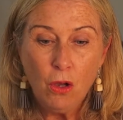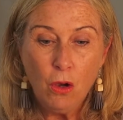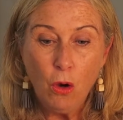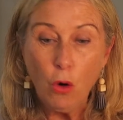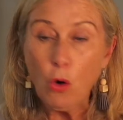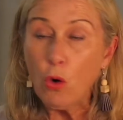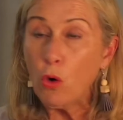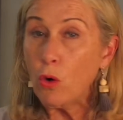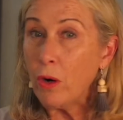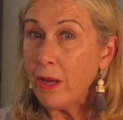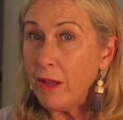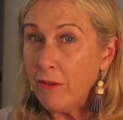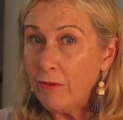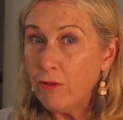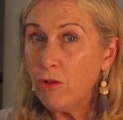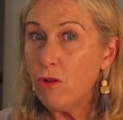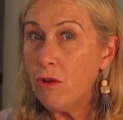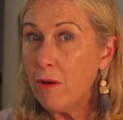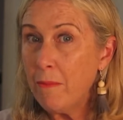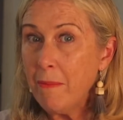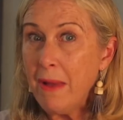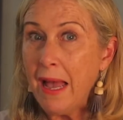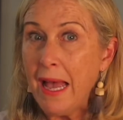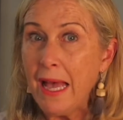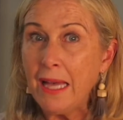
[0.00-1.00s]
or if you're a
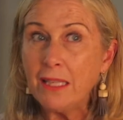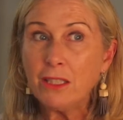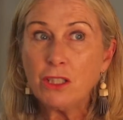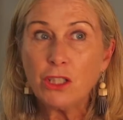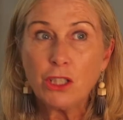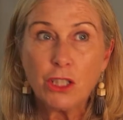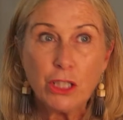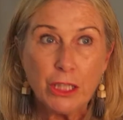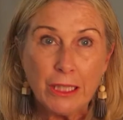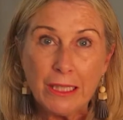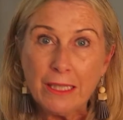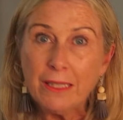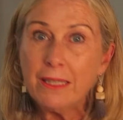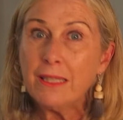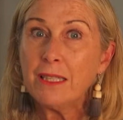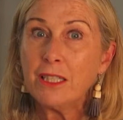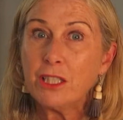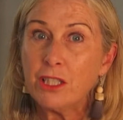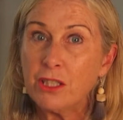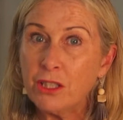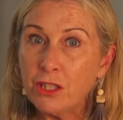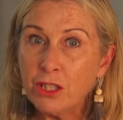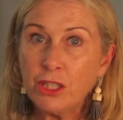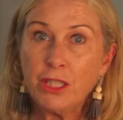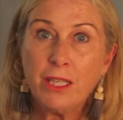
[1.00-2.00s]
man, she
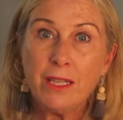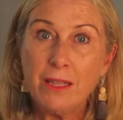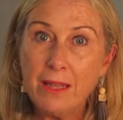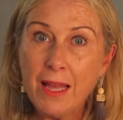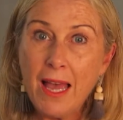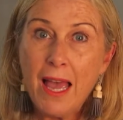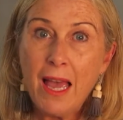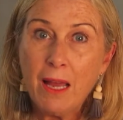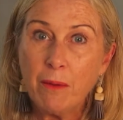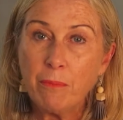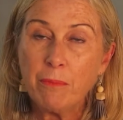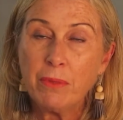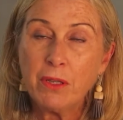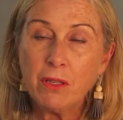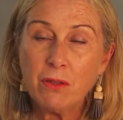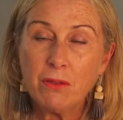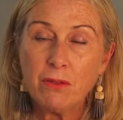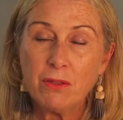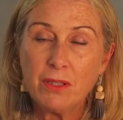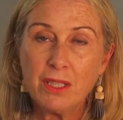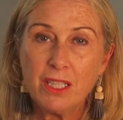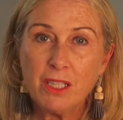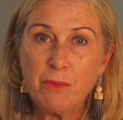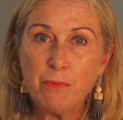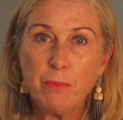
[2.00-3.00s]
this, she that,
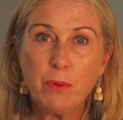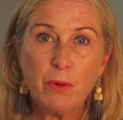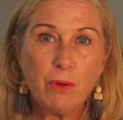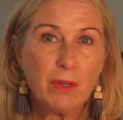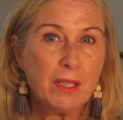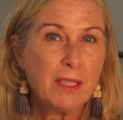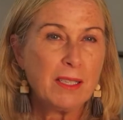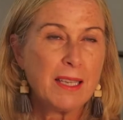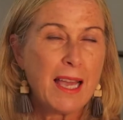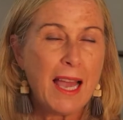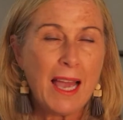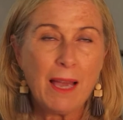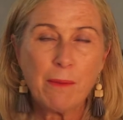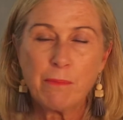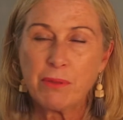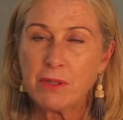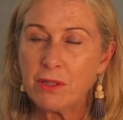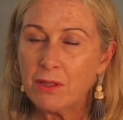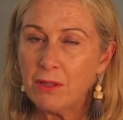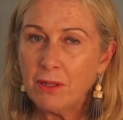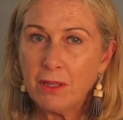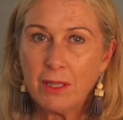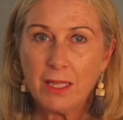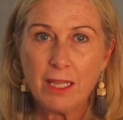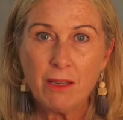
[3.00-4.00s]
because this book is
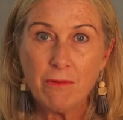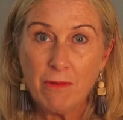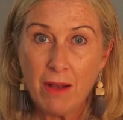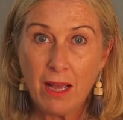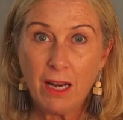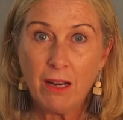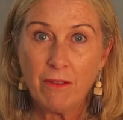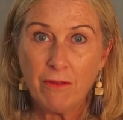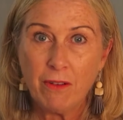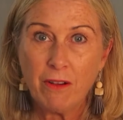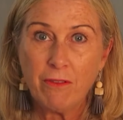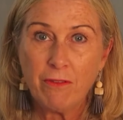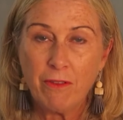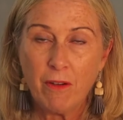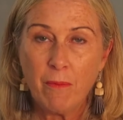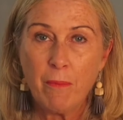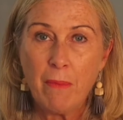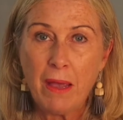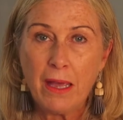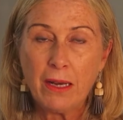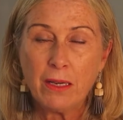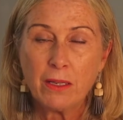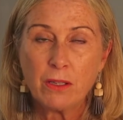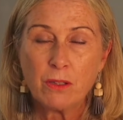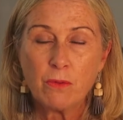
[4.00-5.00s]
absolutely relevant for
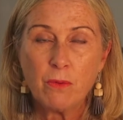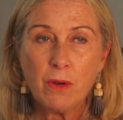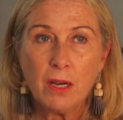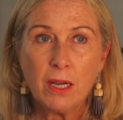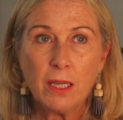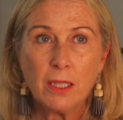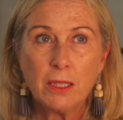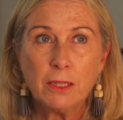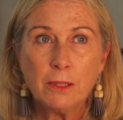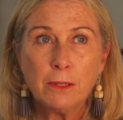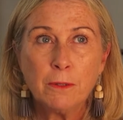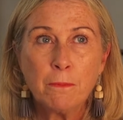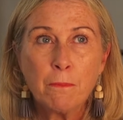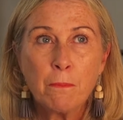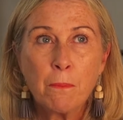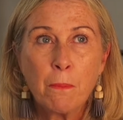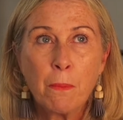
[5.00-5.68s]
men as well,